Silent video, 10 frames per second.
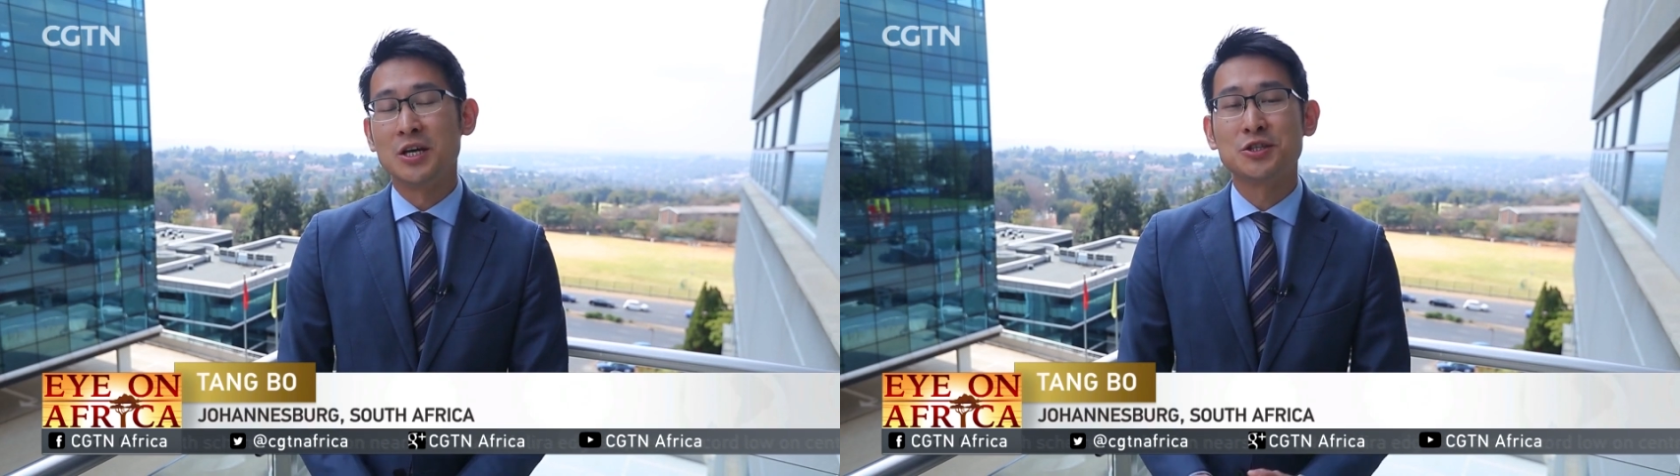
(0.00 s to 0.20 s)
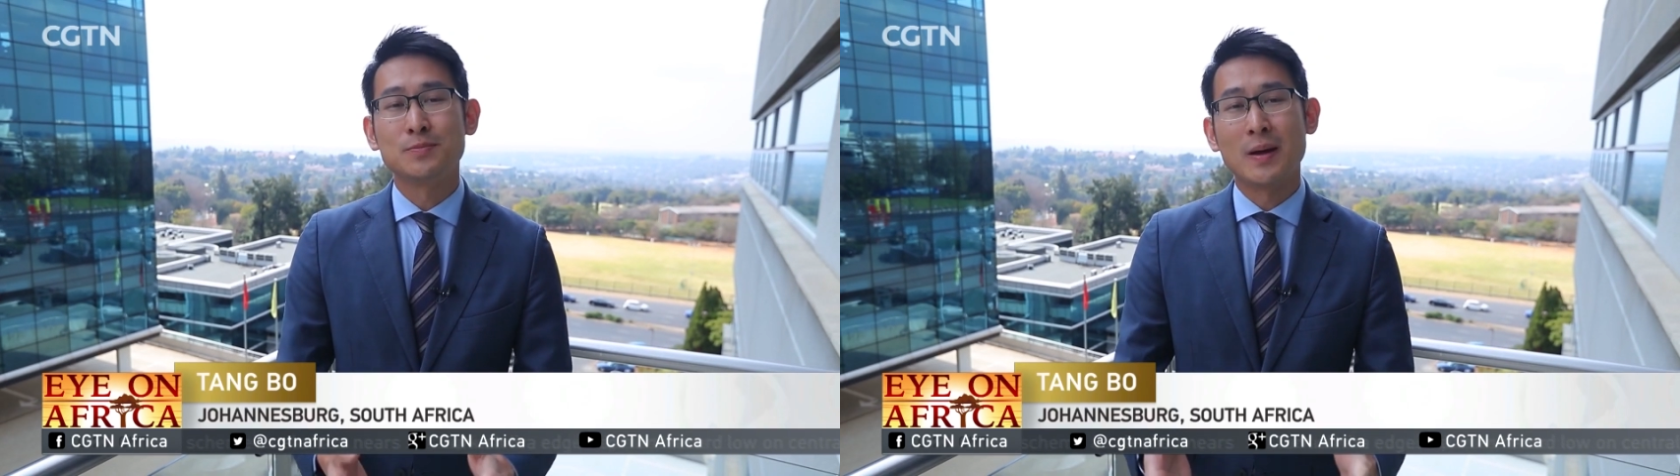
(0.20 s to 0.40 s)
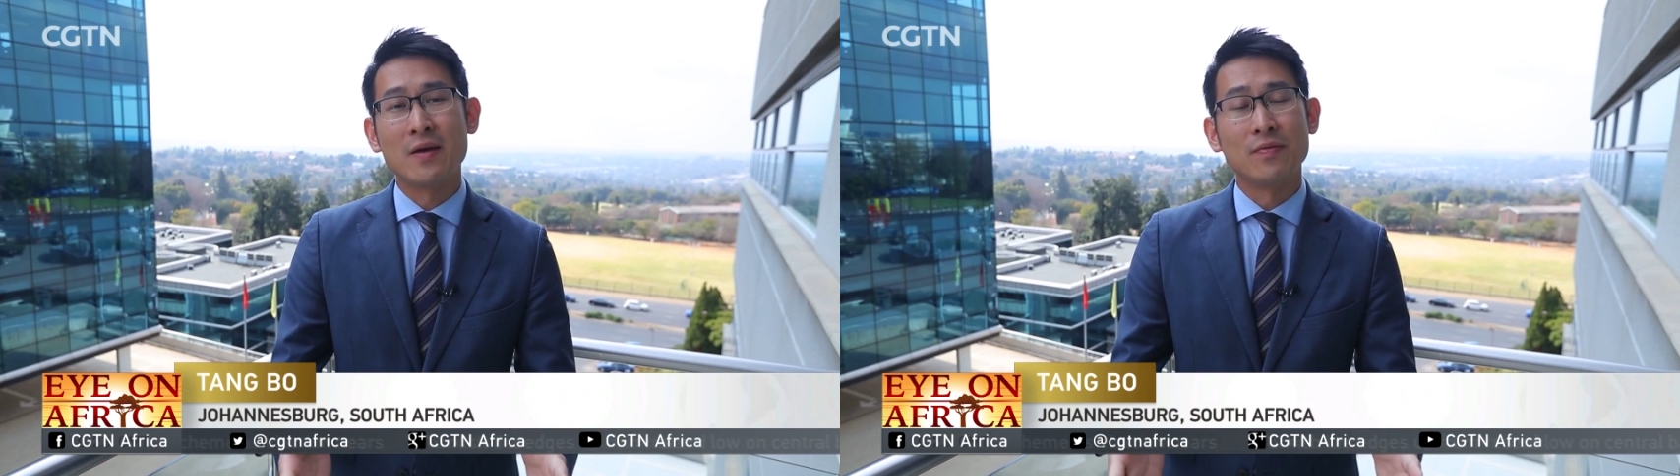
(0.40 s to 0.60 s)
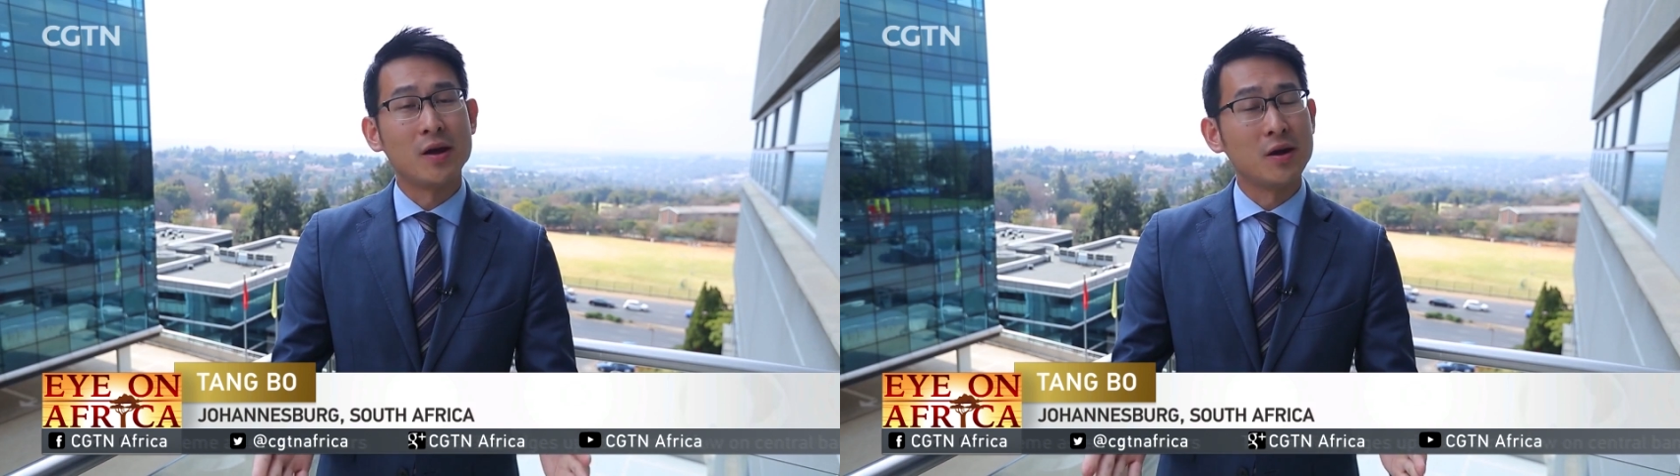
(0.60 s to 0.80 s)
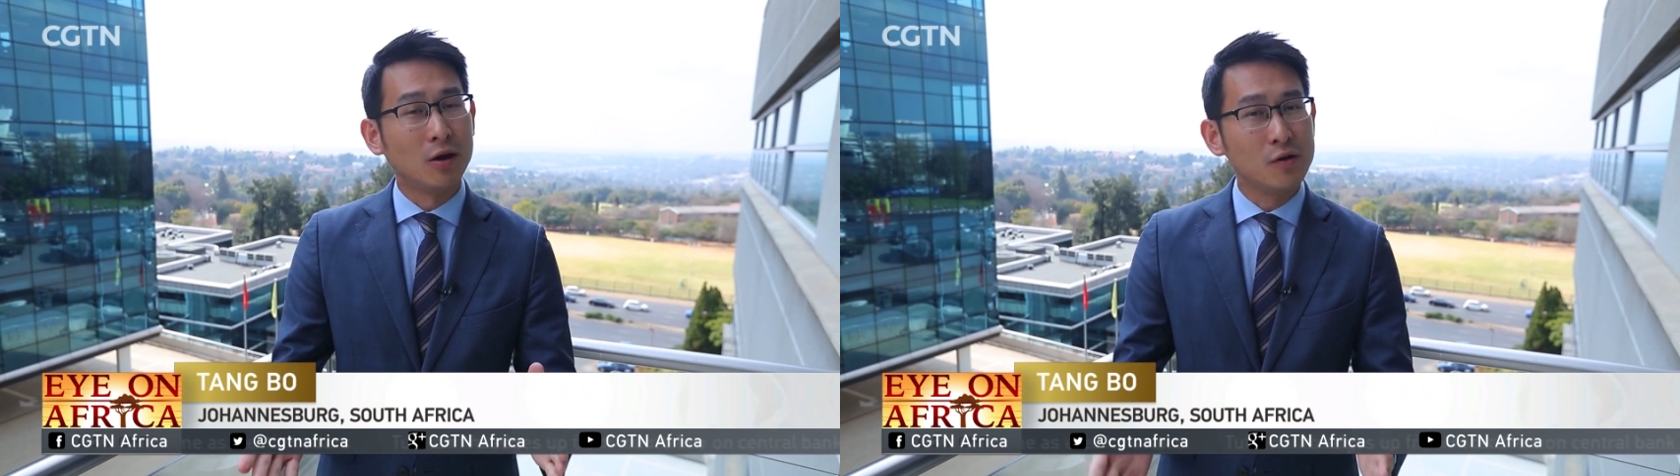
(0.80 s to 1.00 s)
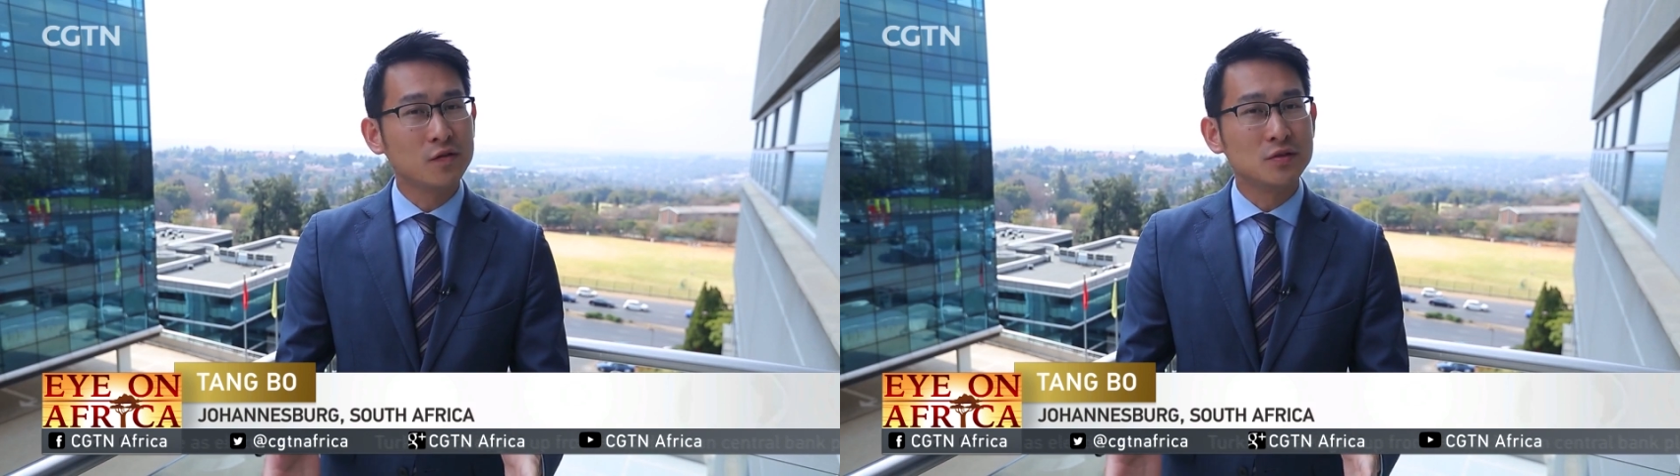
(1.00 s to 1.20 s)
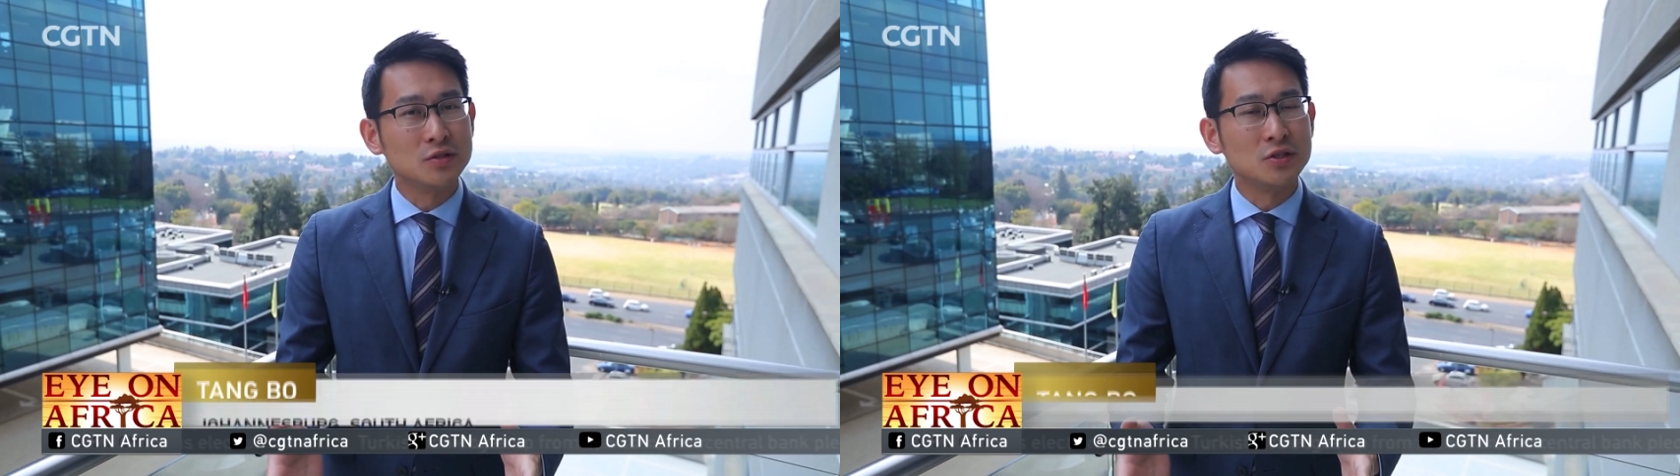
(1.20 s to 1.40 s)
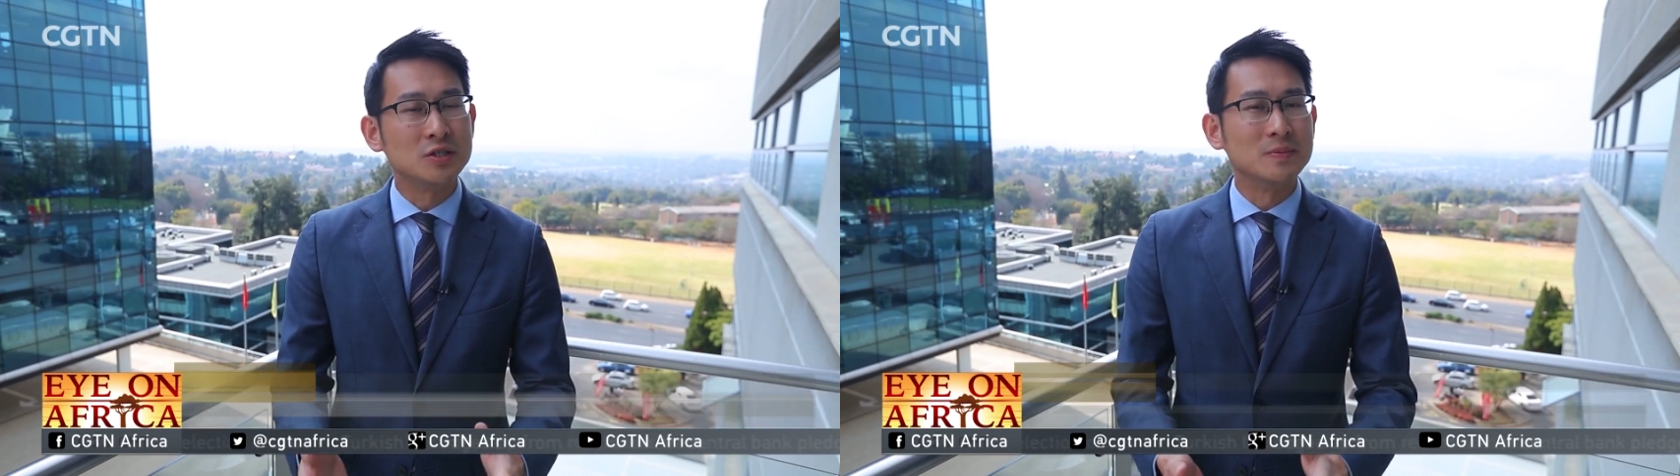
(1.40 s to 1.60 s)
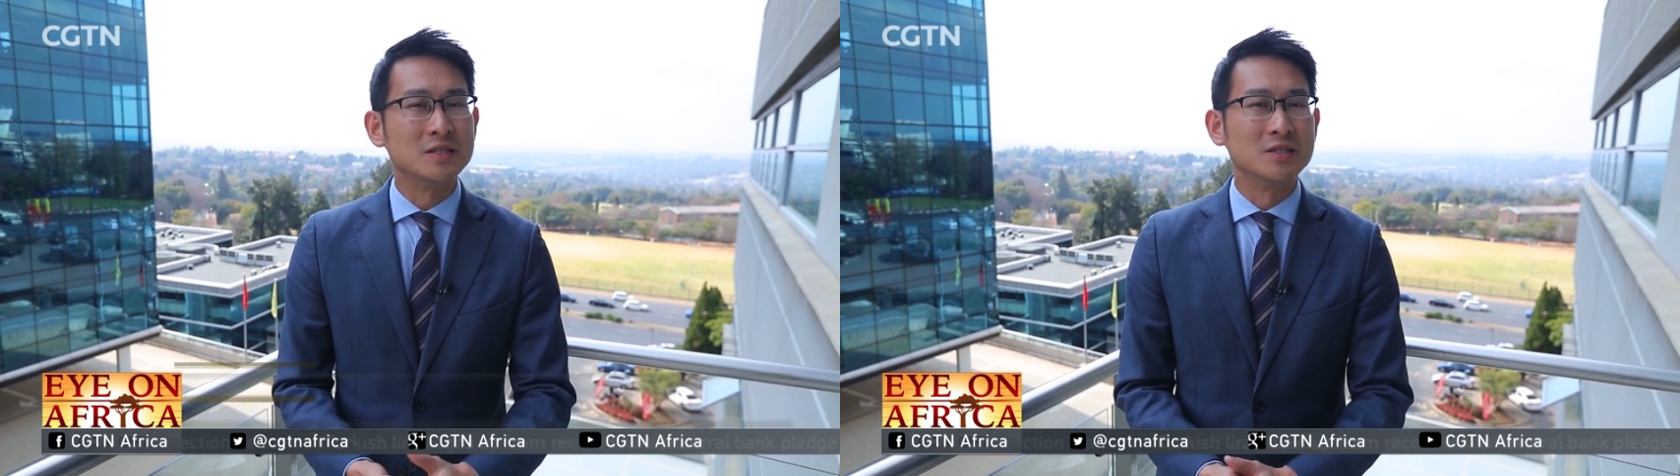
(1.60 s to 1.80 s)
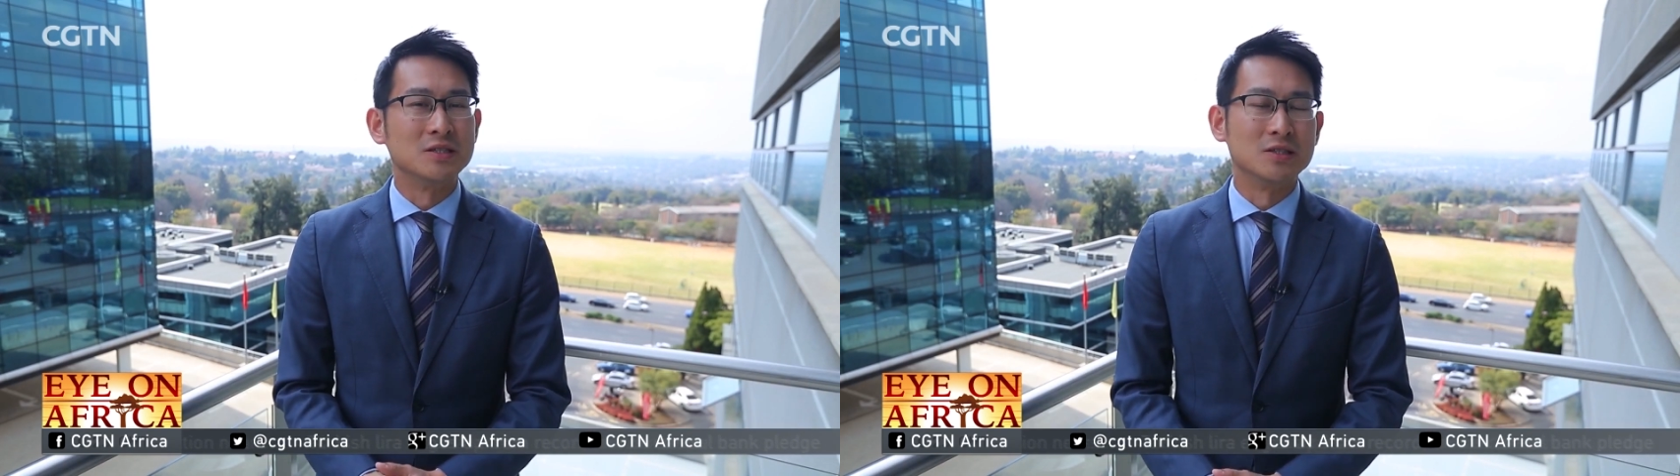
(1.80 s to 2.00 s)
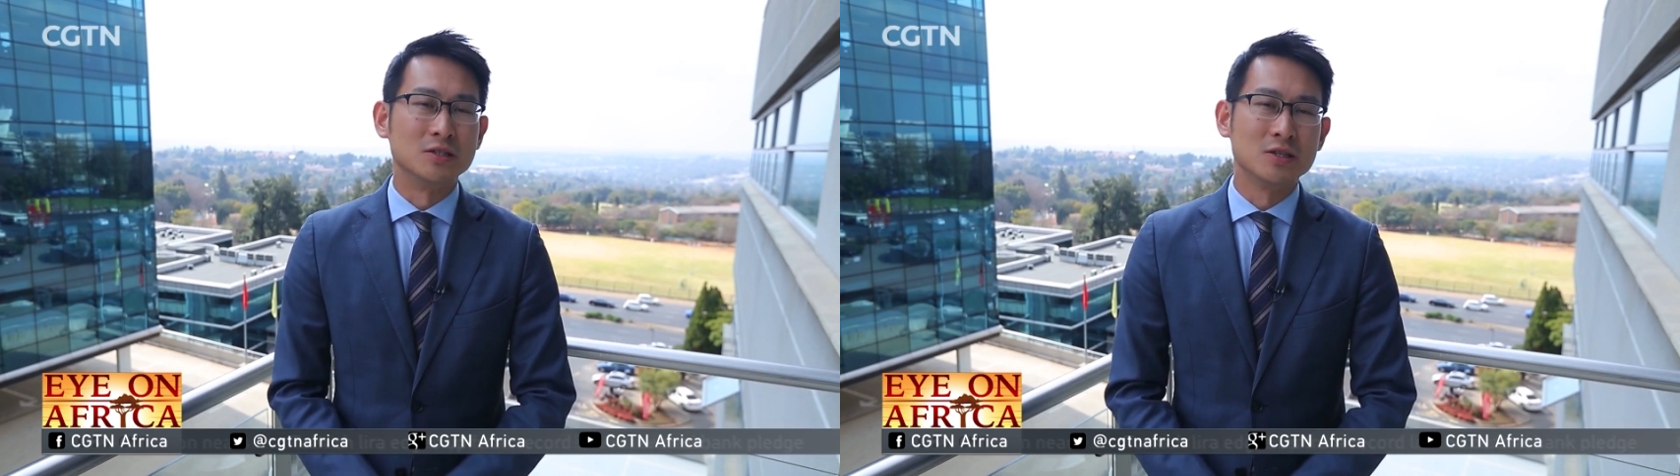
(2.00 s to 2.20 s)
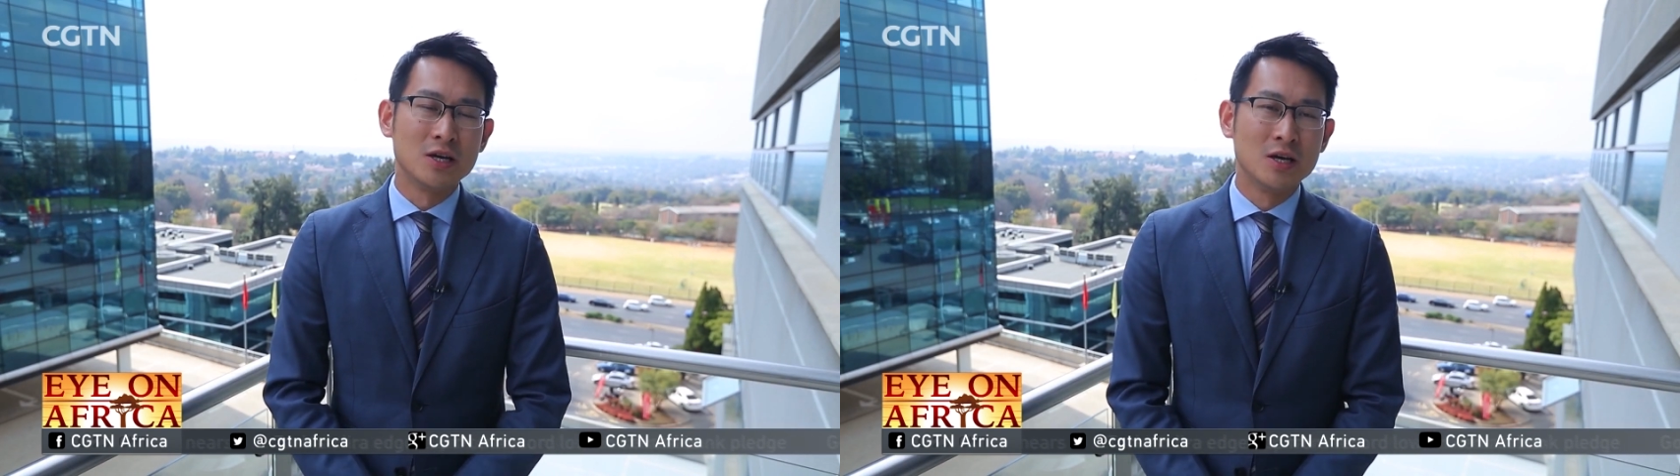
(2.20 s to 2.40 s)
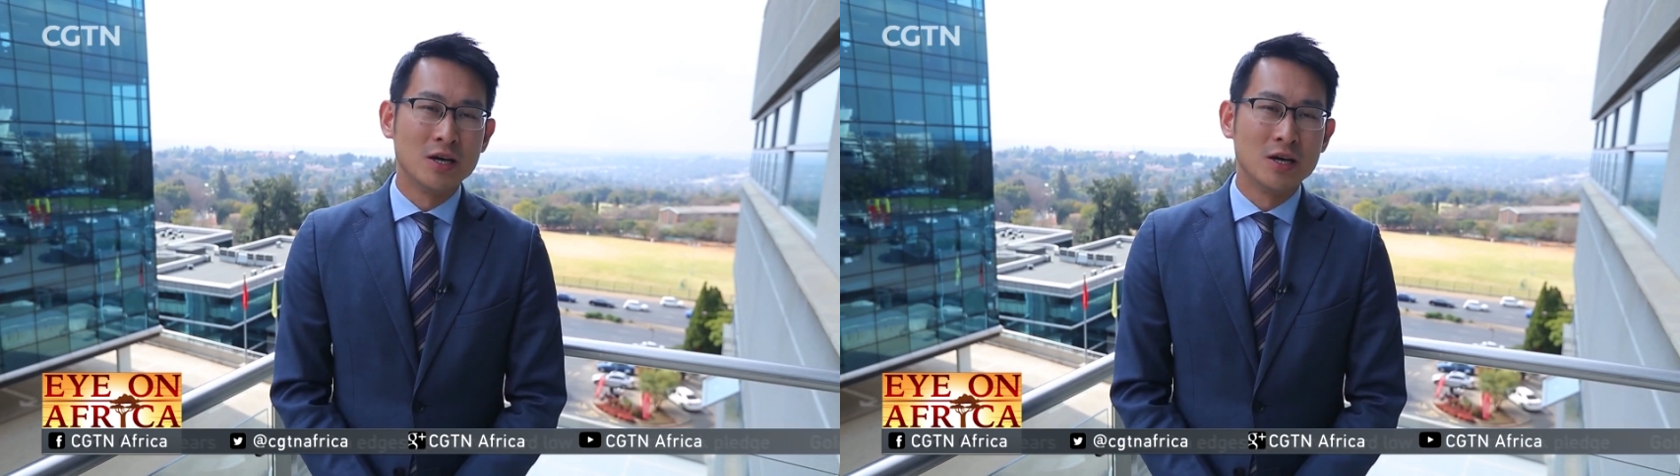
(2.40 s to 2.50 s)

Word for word: expand their overseas businesses.